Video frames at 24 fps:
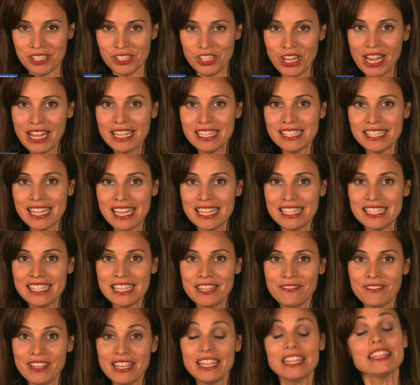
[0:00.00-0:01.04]
JSA
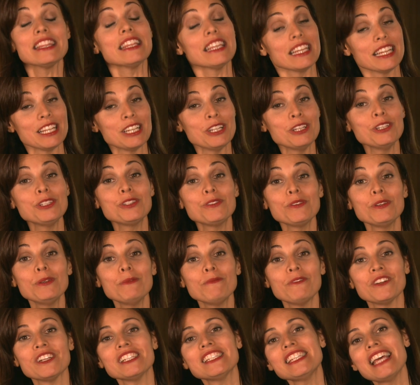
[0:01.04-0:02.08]
TV, the
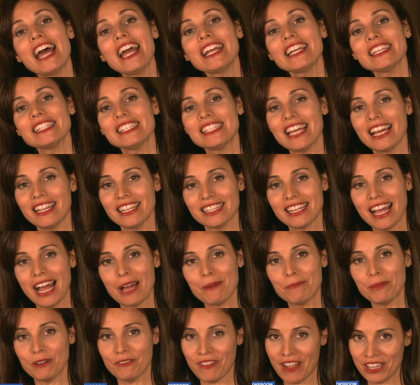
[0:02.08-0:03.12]
newsroom for tech and
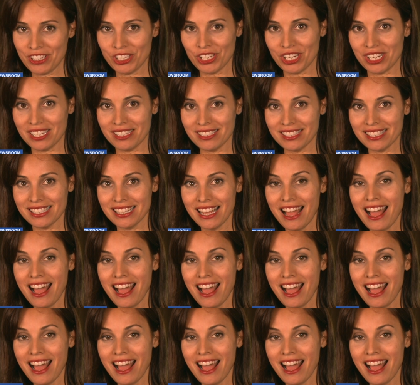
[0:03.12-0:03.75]
telecom professionals.